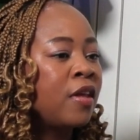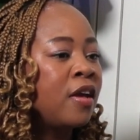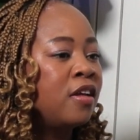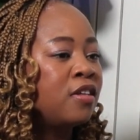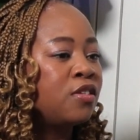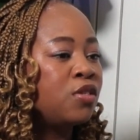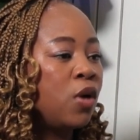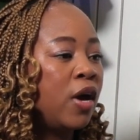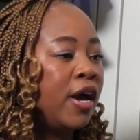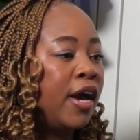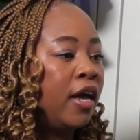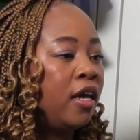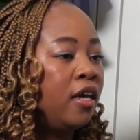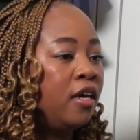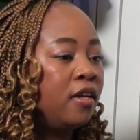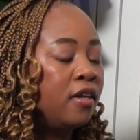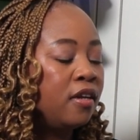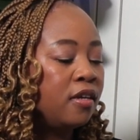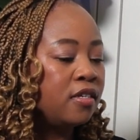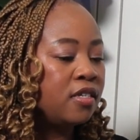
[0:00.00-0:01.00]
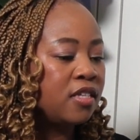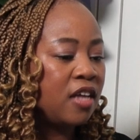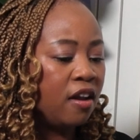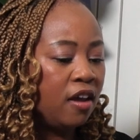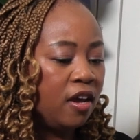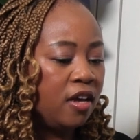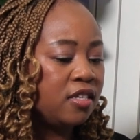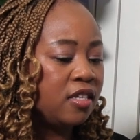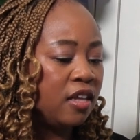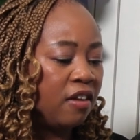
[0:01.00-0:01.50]
So I heeded
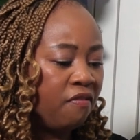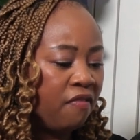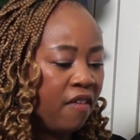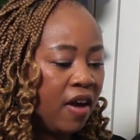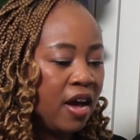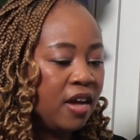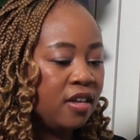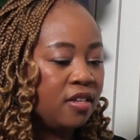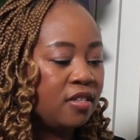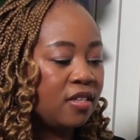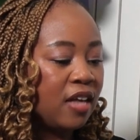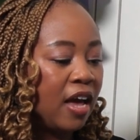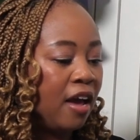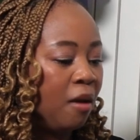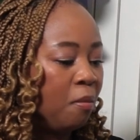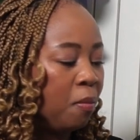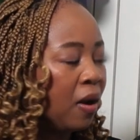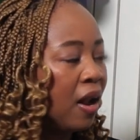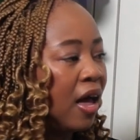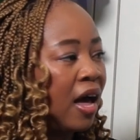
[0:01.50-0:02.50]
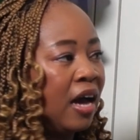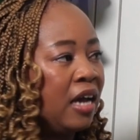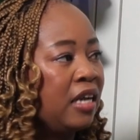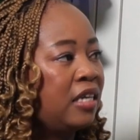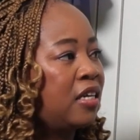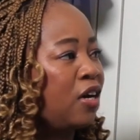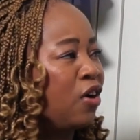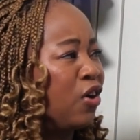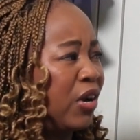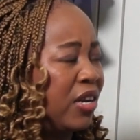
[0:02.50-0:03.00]
his advice. I
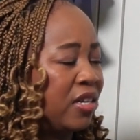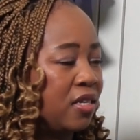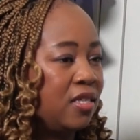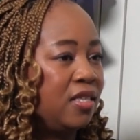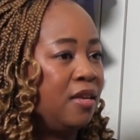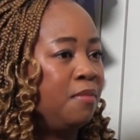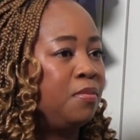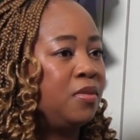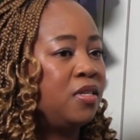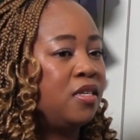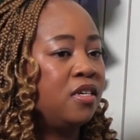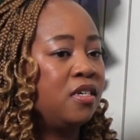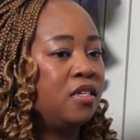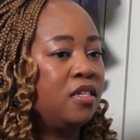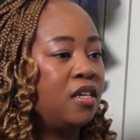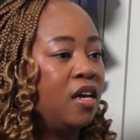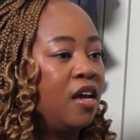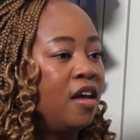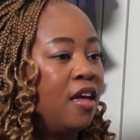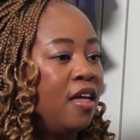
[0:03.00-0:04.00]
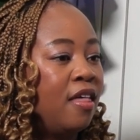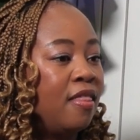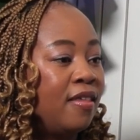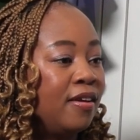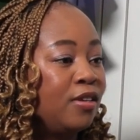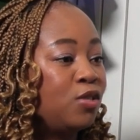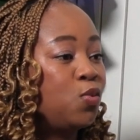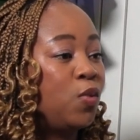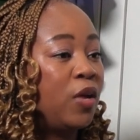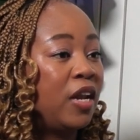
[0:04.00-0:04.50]
applied, I got accepted.
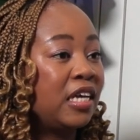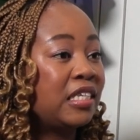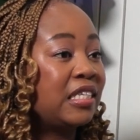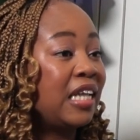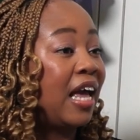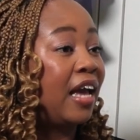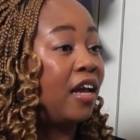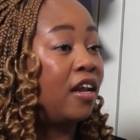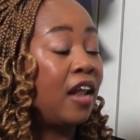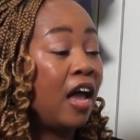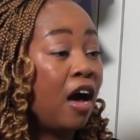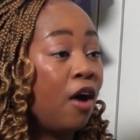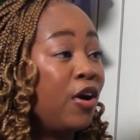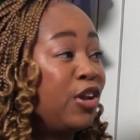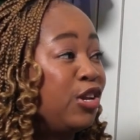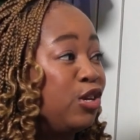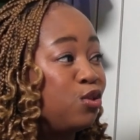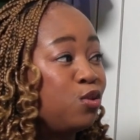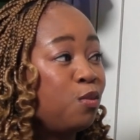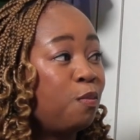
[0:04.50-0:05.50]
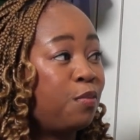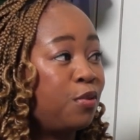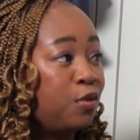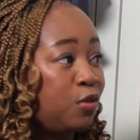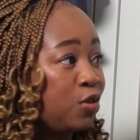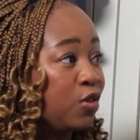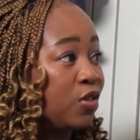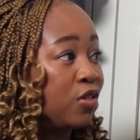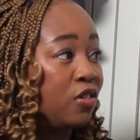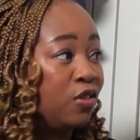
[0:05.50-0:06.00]
That's when I was like, now I need to
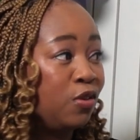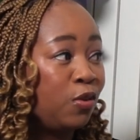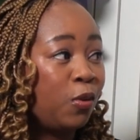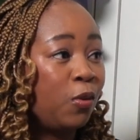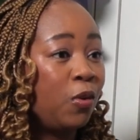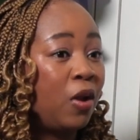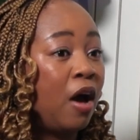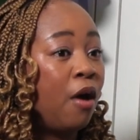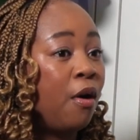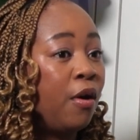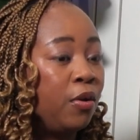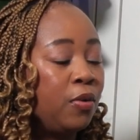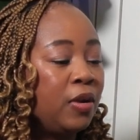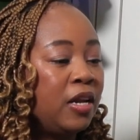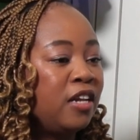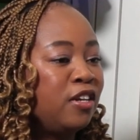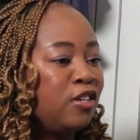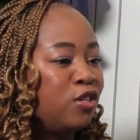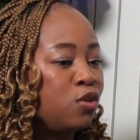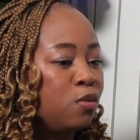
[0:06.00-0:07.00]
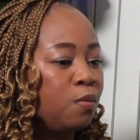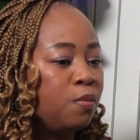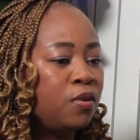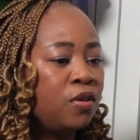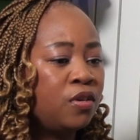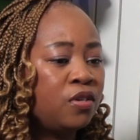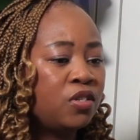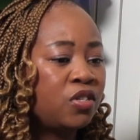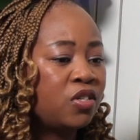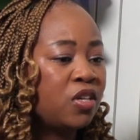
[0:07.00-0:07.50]
push, now I really need to
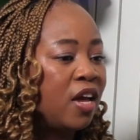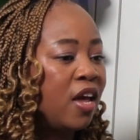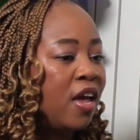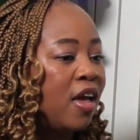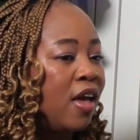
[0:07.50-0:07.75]
push.